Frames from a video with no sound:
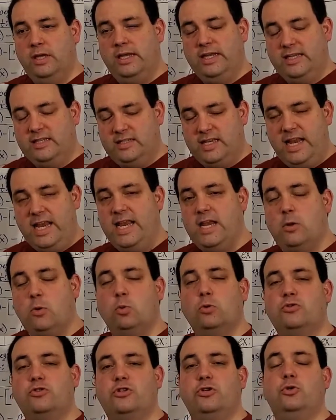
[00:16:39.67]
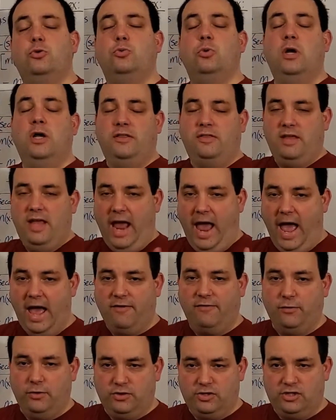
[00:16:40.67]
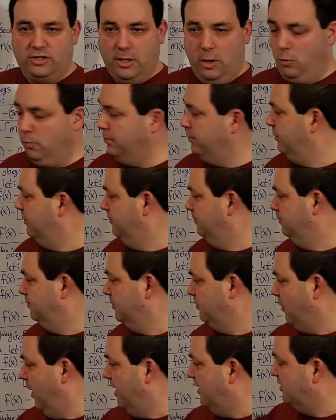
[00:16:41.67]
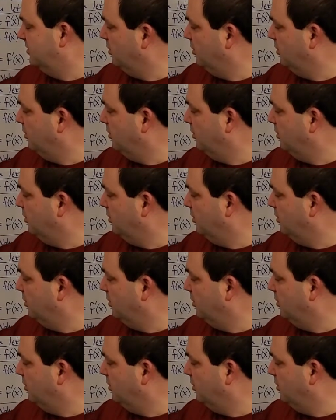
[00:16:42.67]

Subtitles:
is equal to the average slope, right?